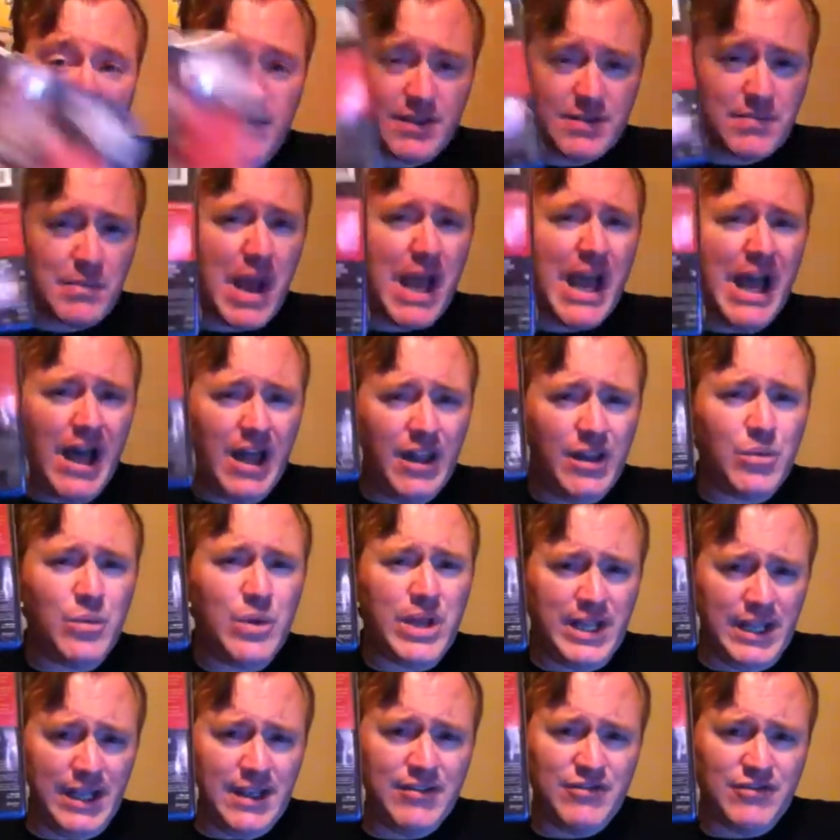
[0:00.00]
It's my
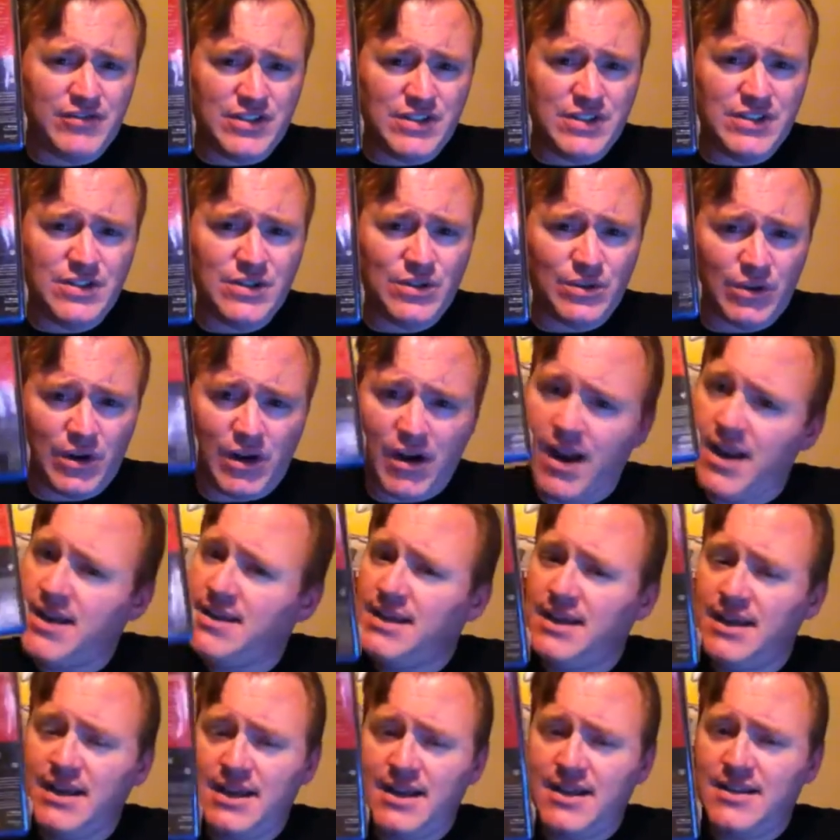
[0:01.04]
Halloween gift to you, all
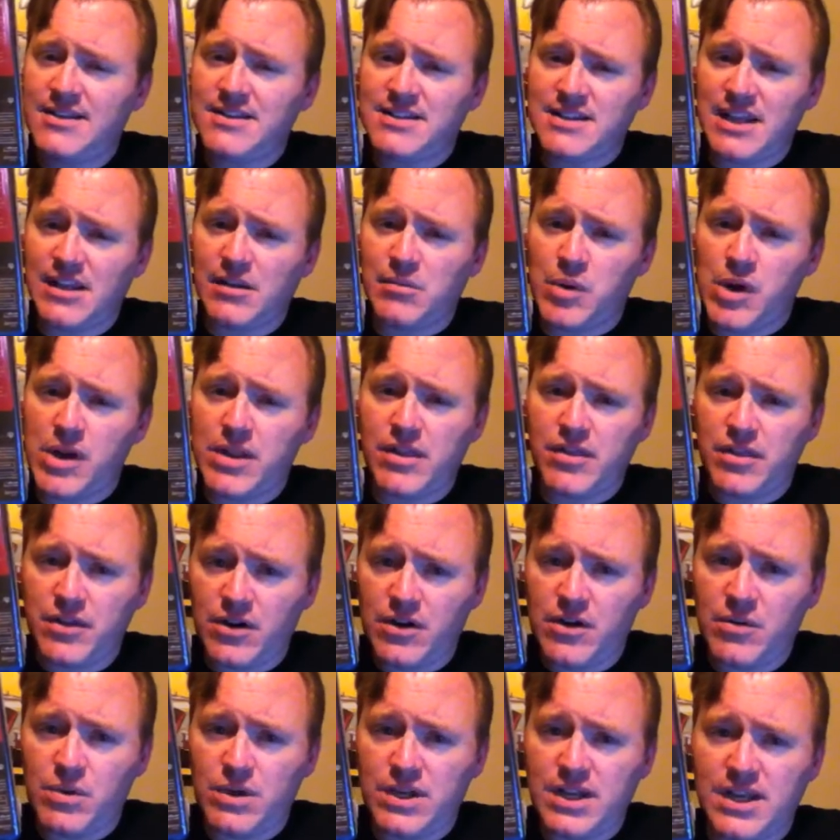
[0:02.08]
right, to celebrate the
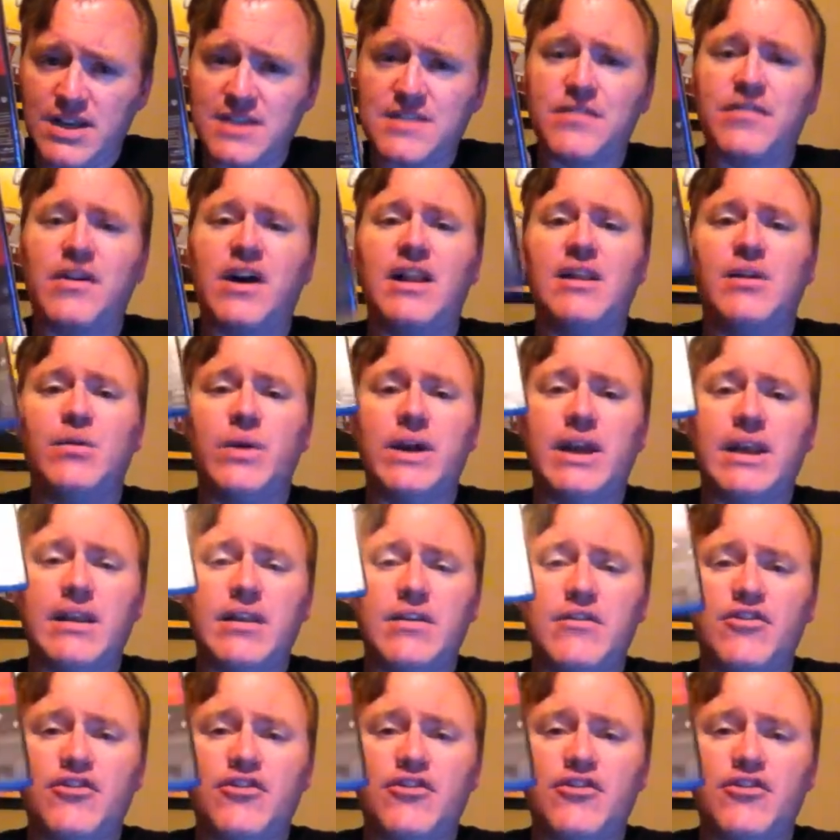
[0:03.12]
31 days of Halloween.